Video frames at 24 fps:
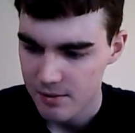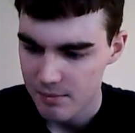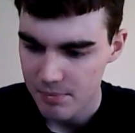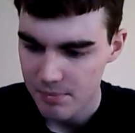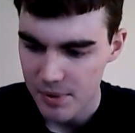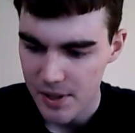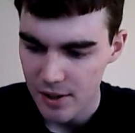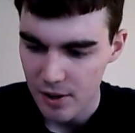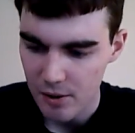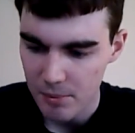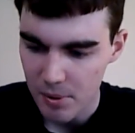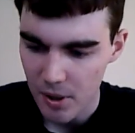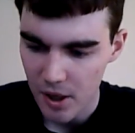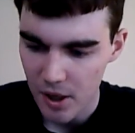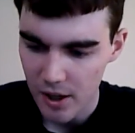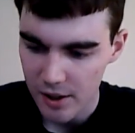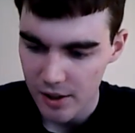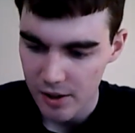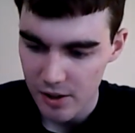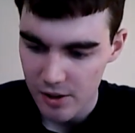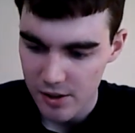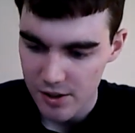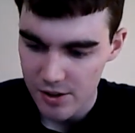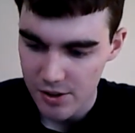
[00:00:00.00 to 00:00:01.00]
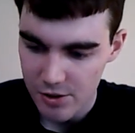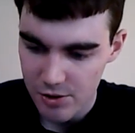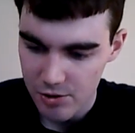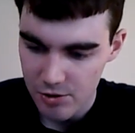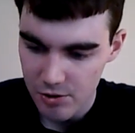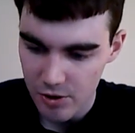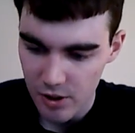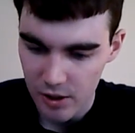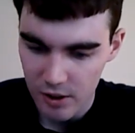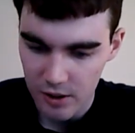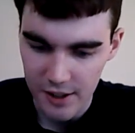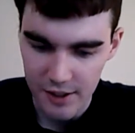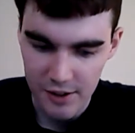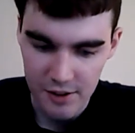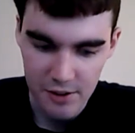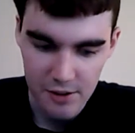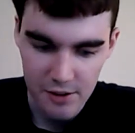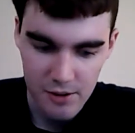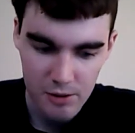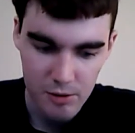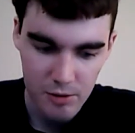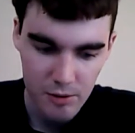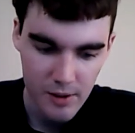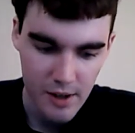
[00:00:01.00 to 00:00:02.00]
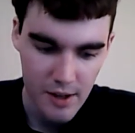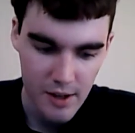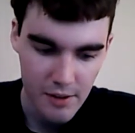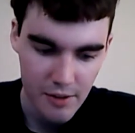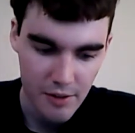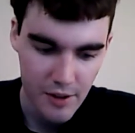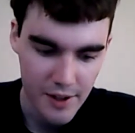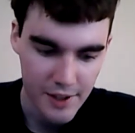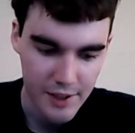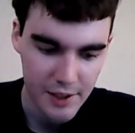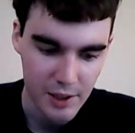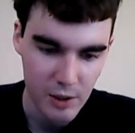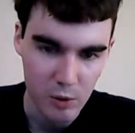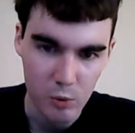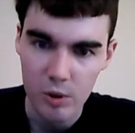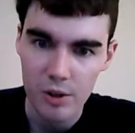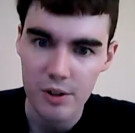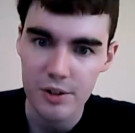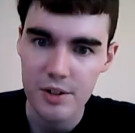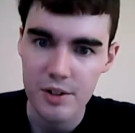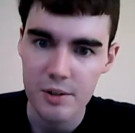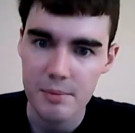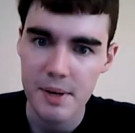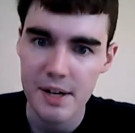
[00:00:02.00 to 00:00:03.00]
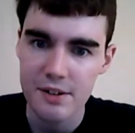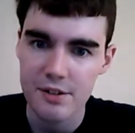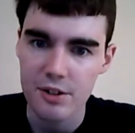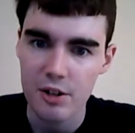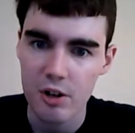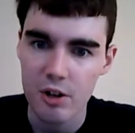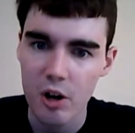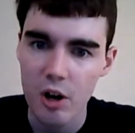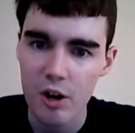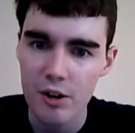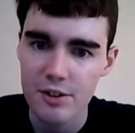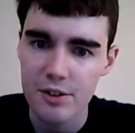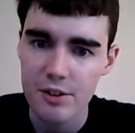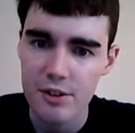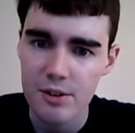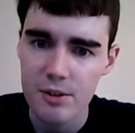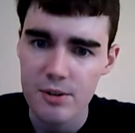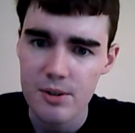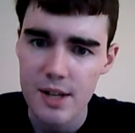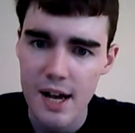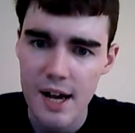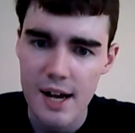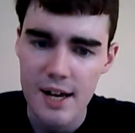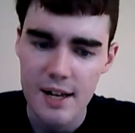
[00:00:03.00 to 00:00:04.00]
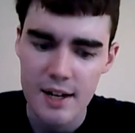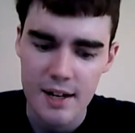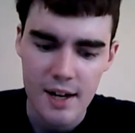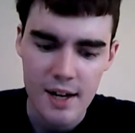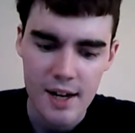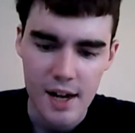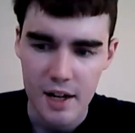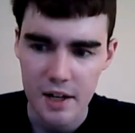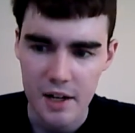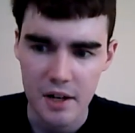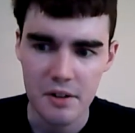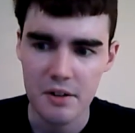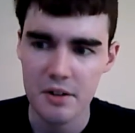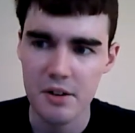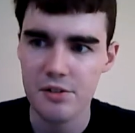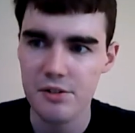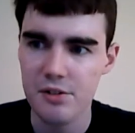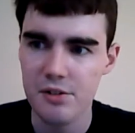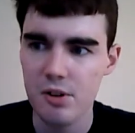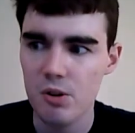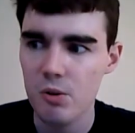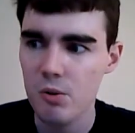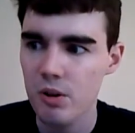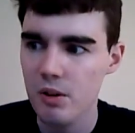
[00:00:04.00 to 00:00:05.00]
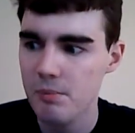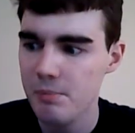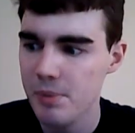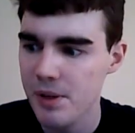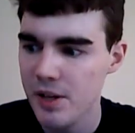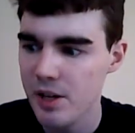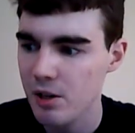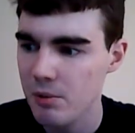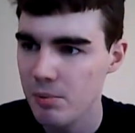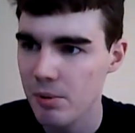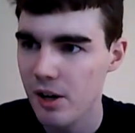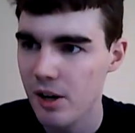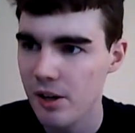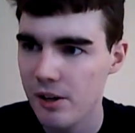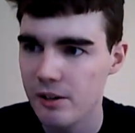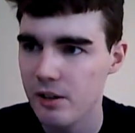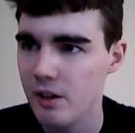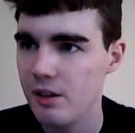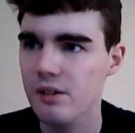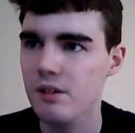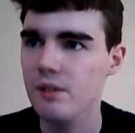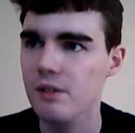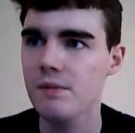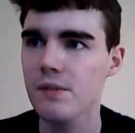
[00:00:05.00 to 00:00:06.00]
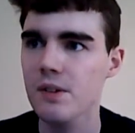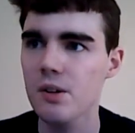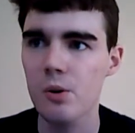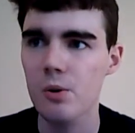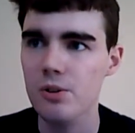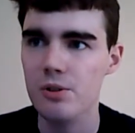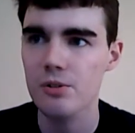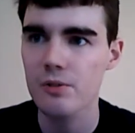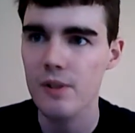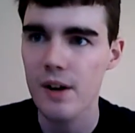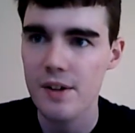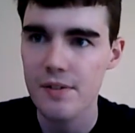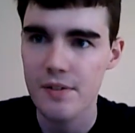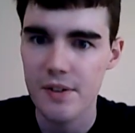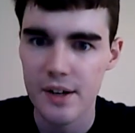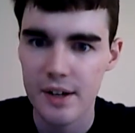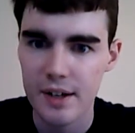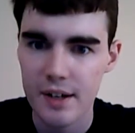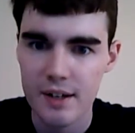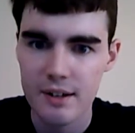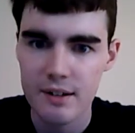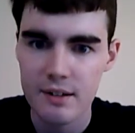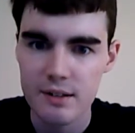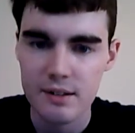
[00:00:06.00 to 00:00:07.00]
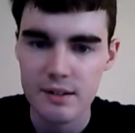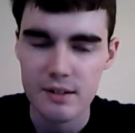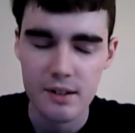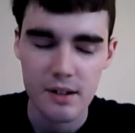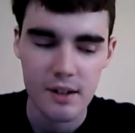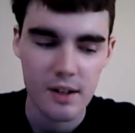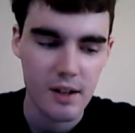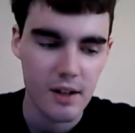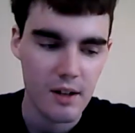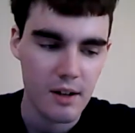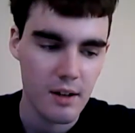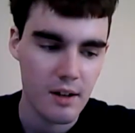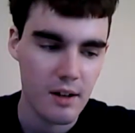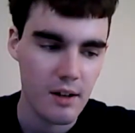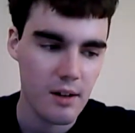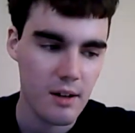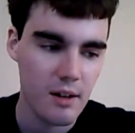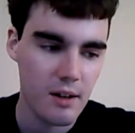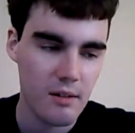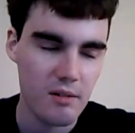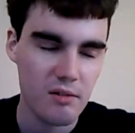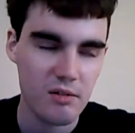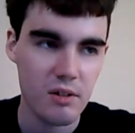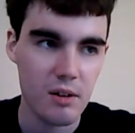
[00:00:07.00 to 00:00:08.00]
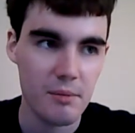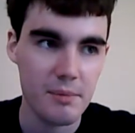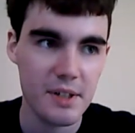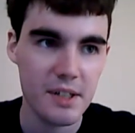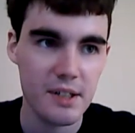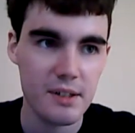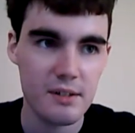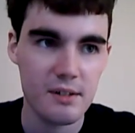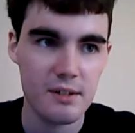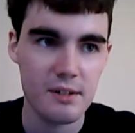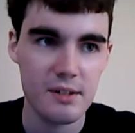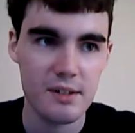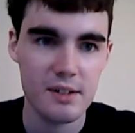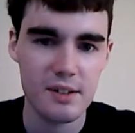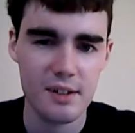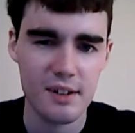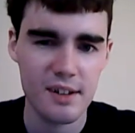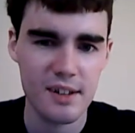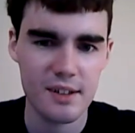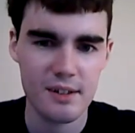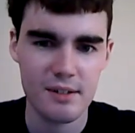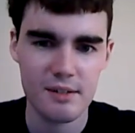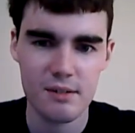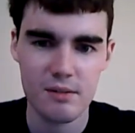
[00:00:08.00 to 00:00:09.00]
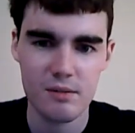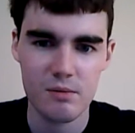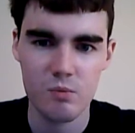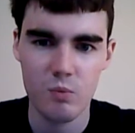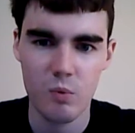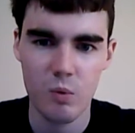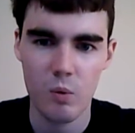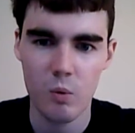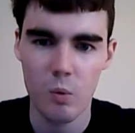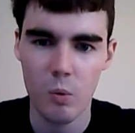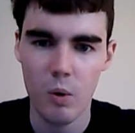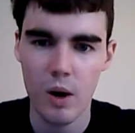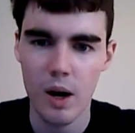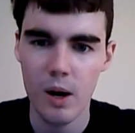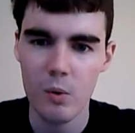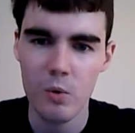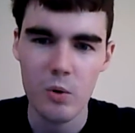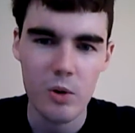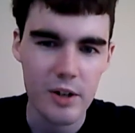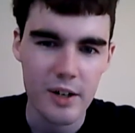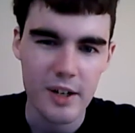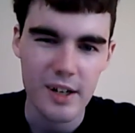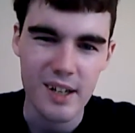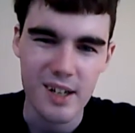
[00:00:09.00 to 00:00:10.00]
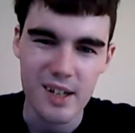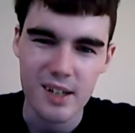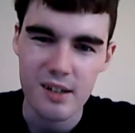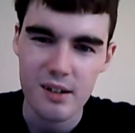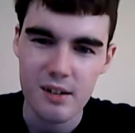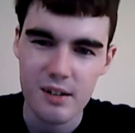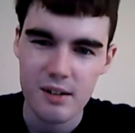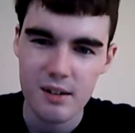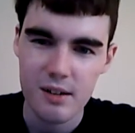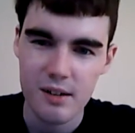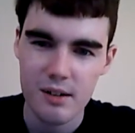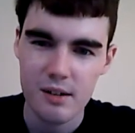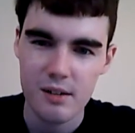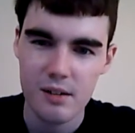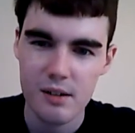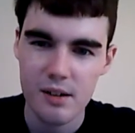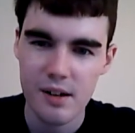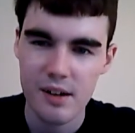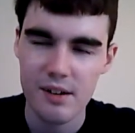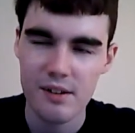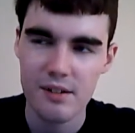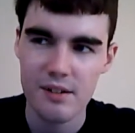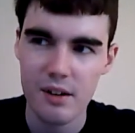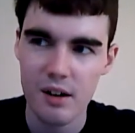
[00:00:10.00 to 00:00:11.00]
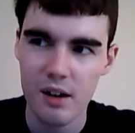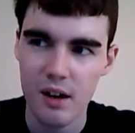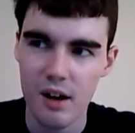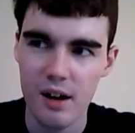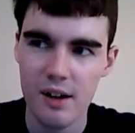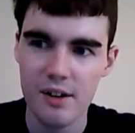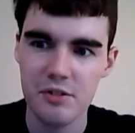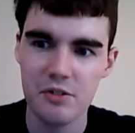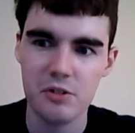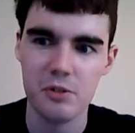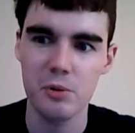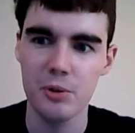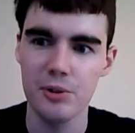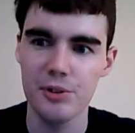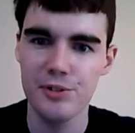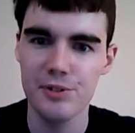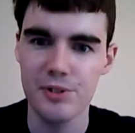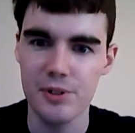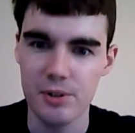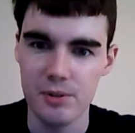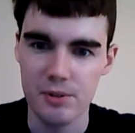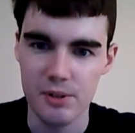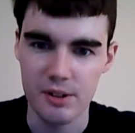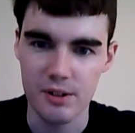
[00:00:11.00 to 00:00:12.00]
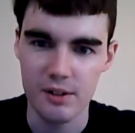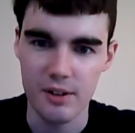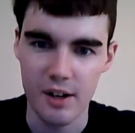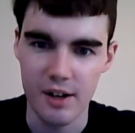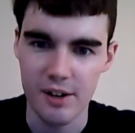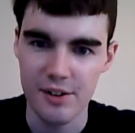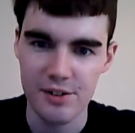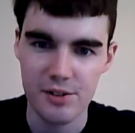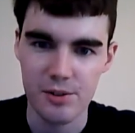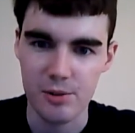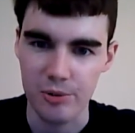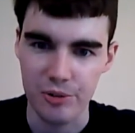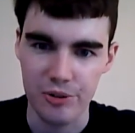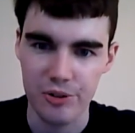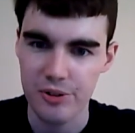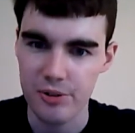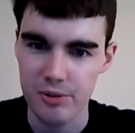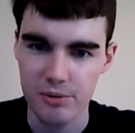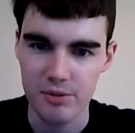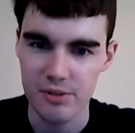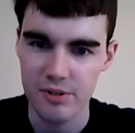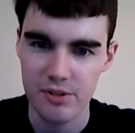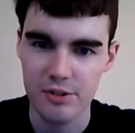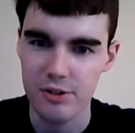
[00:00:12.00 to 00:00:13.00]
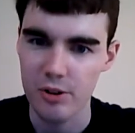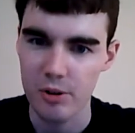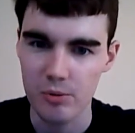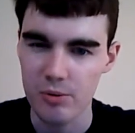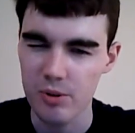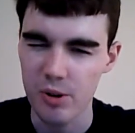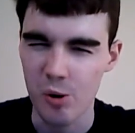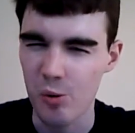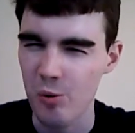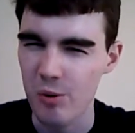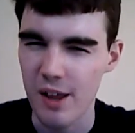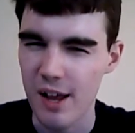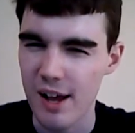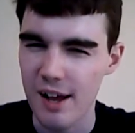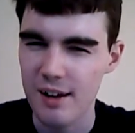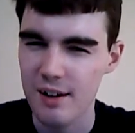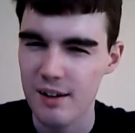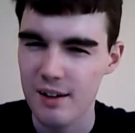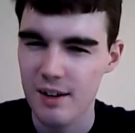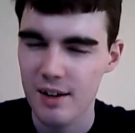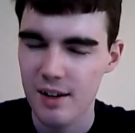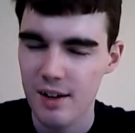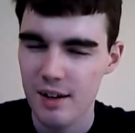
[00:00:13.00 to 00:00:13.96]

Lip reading: Peter Parker is struggling to do the right thing in a world that makes it hard to do that, and in this new one, Peter Parker doesn't even know what the right thing is. It's like, why would he? He's a high school student. High school students don't know that.